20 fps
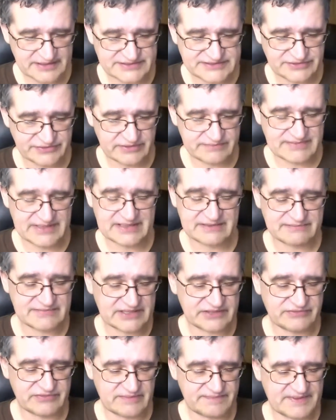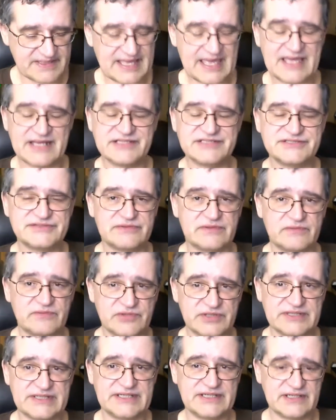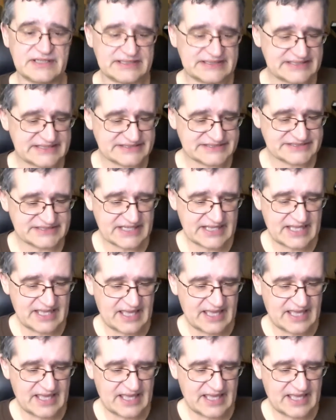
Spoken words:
because only my dripping addies were working on this,